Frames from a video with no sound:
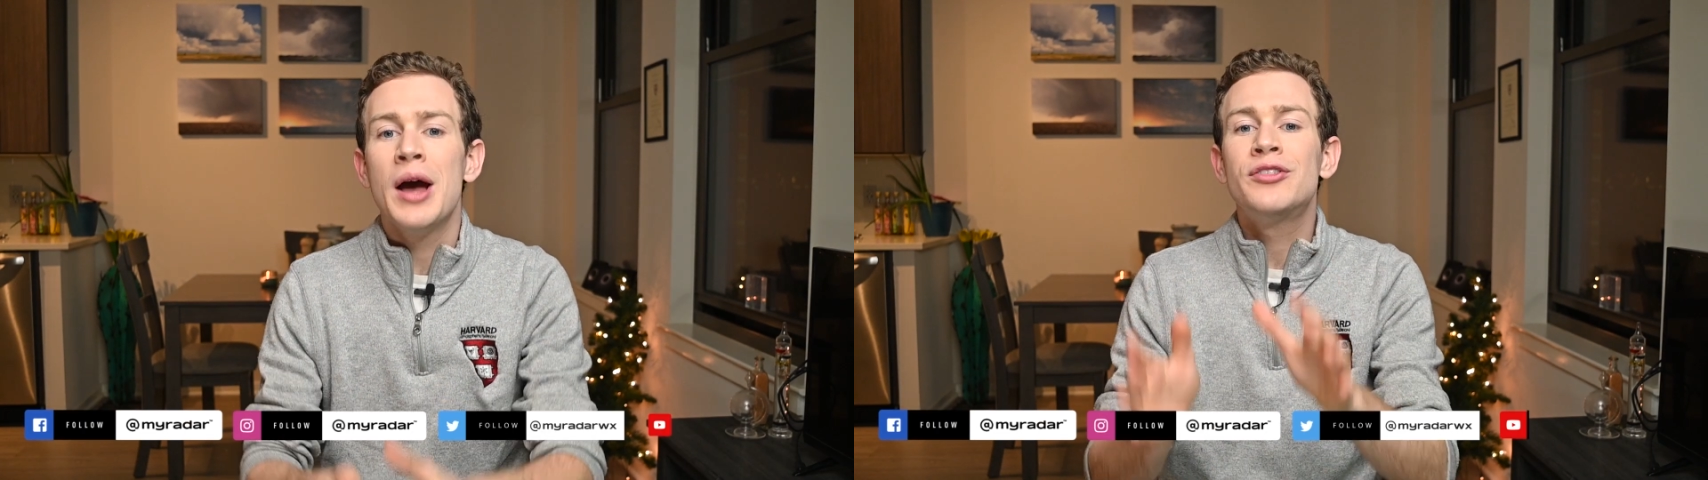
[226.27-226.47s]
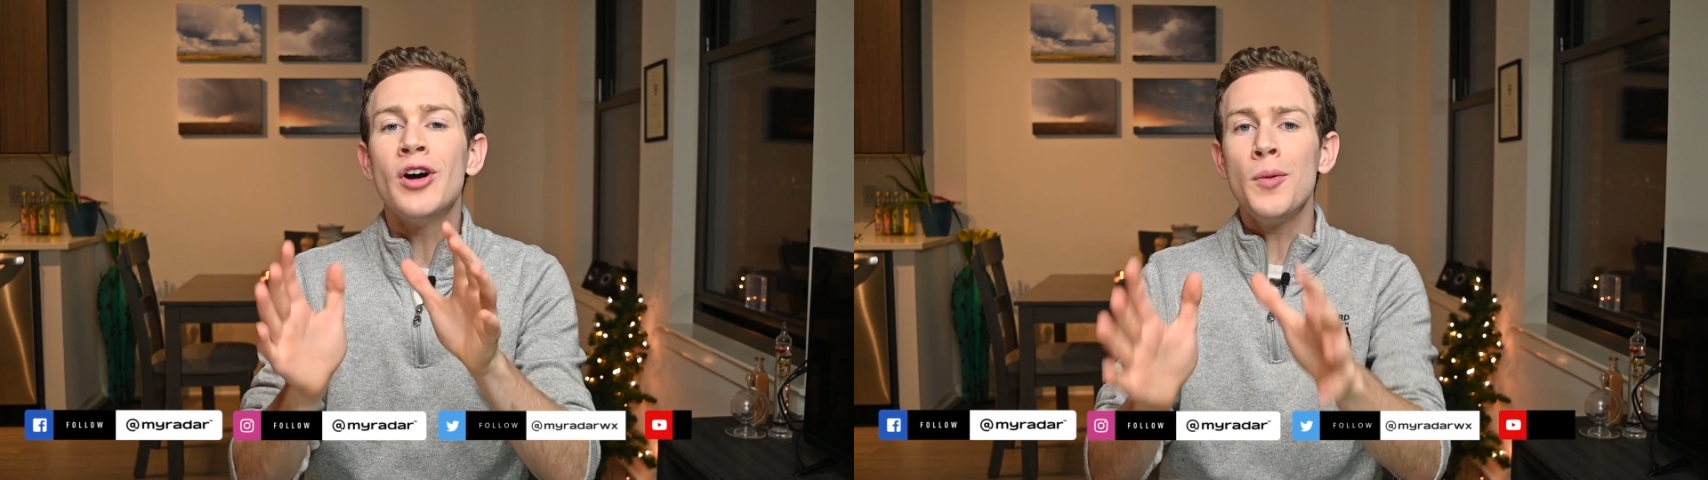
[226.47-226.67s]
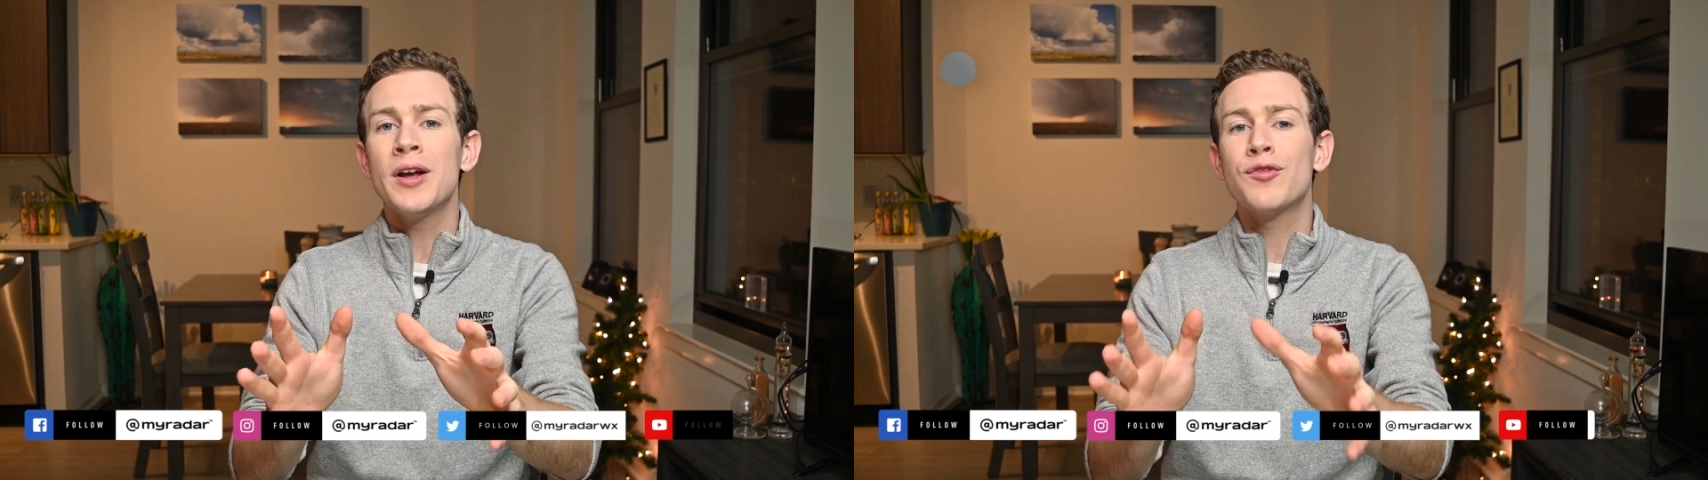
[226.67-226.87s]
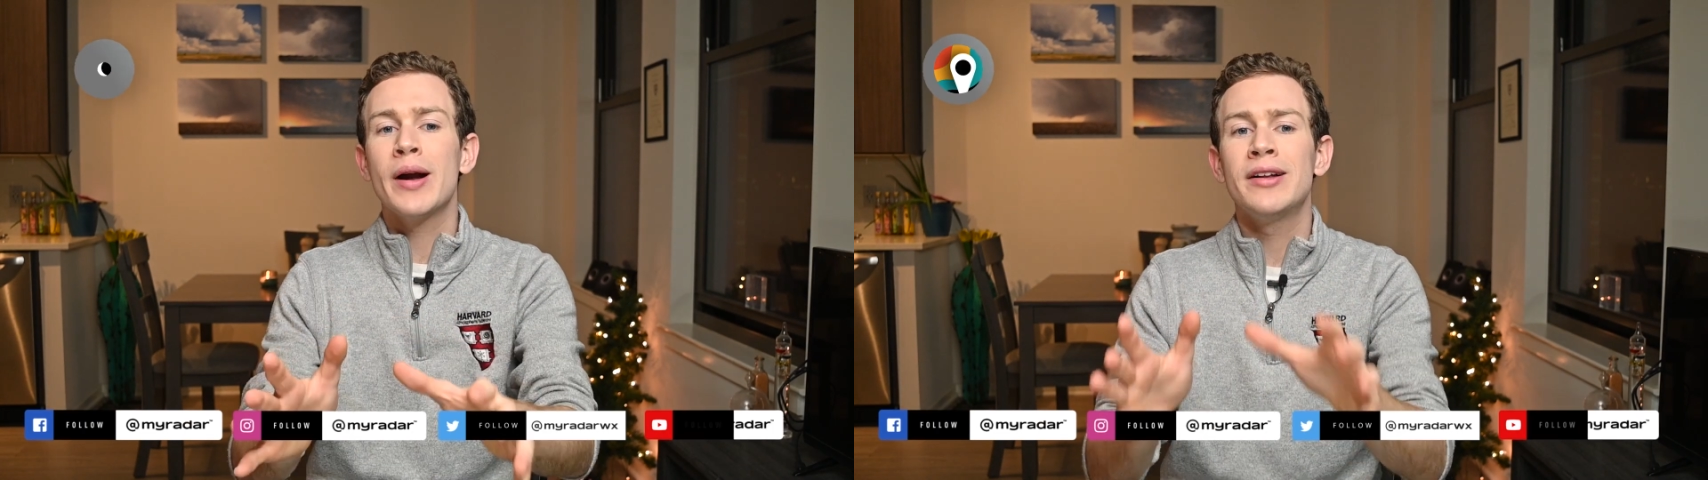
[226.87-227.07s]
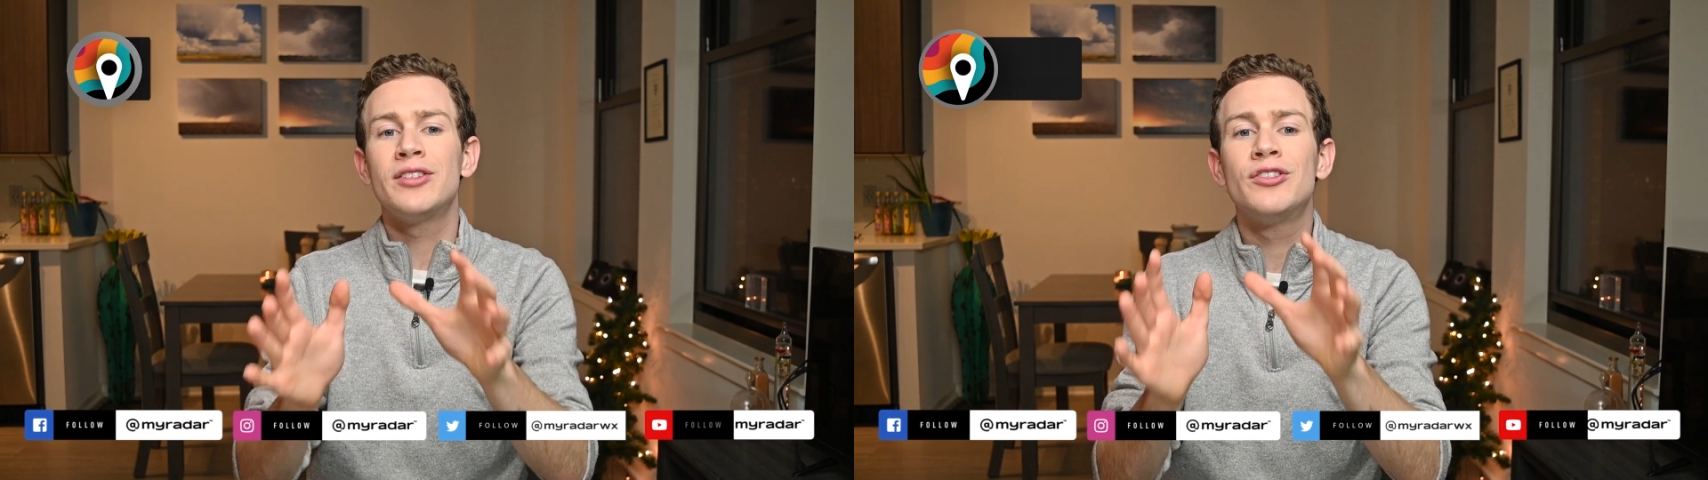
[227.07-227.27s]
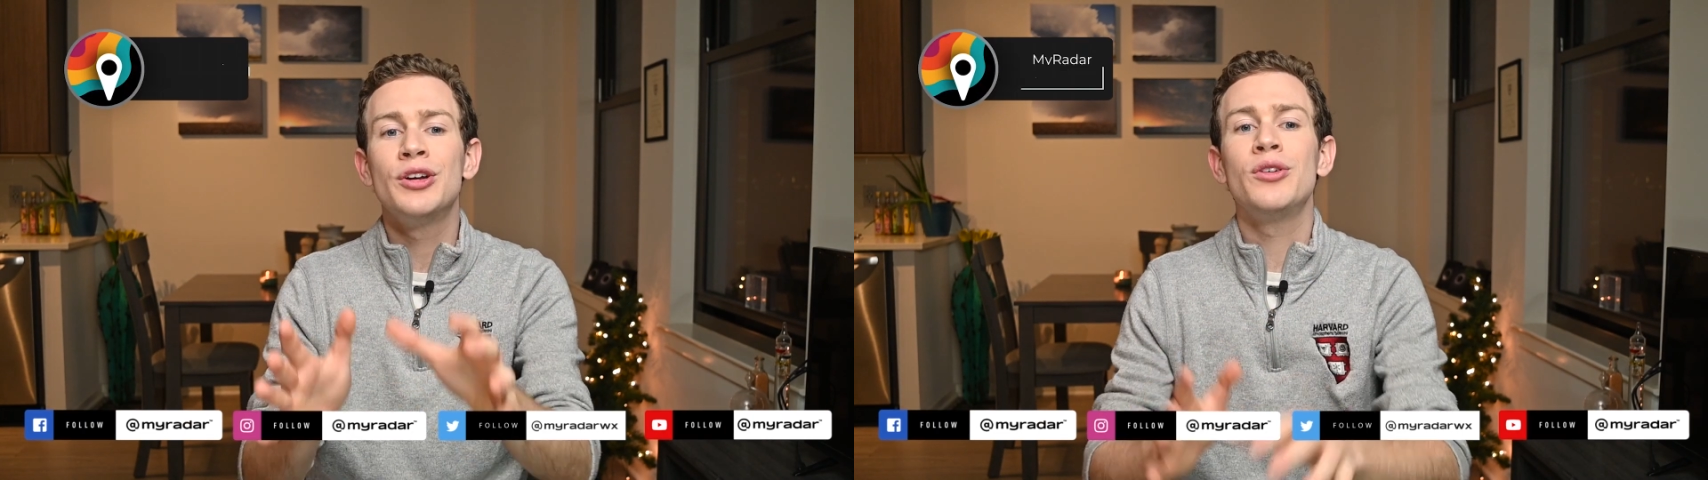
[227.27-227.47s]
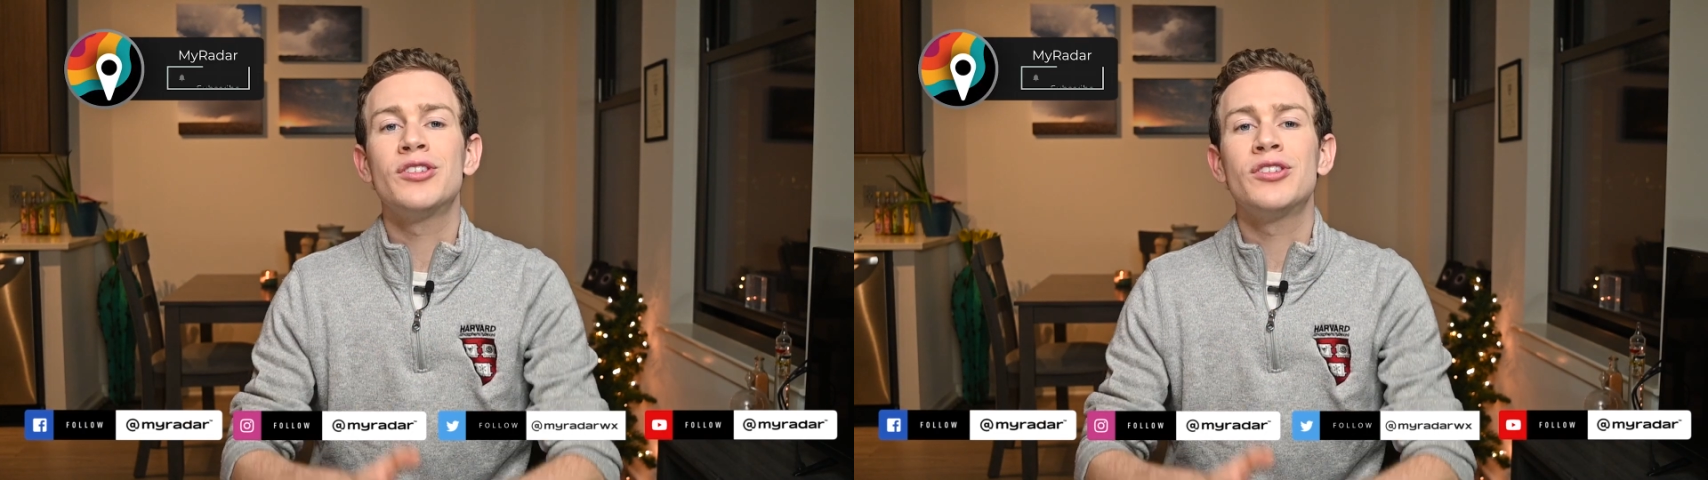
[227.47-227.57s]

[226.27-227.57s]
don't be afraid to do